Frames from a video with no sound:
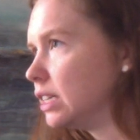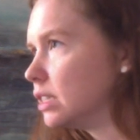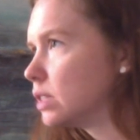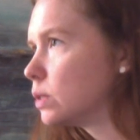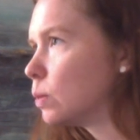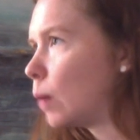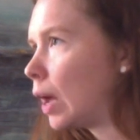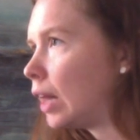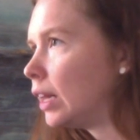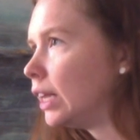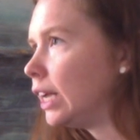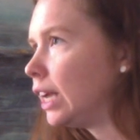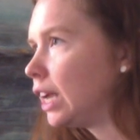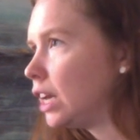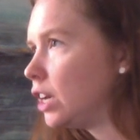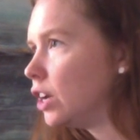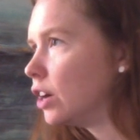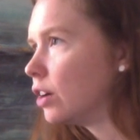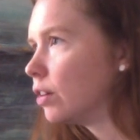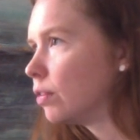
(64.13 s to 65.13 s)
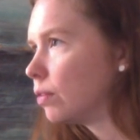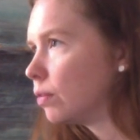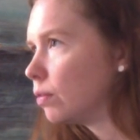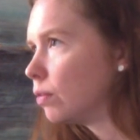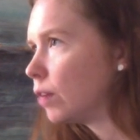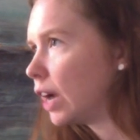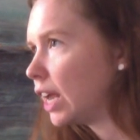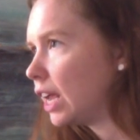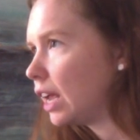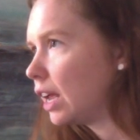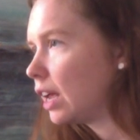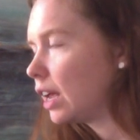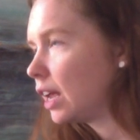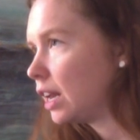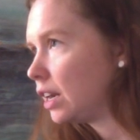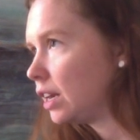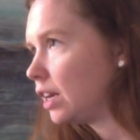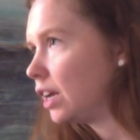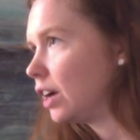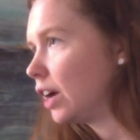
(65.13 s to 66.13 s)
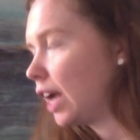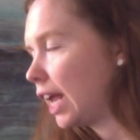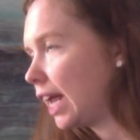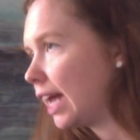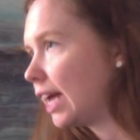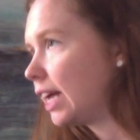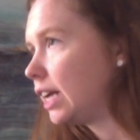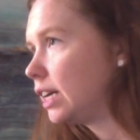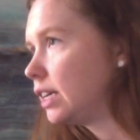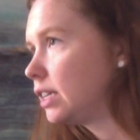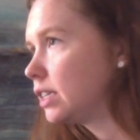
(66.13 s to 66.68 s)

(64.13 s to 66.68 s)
swelling in your in your hand.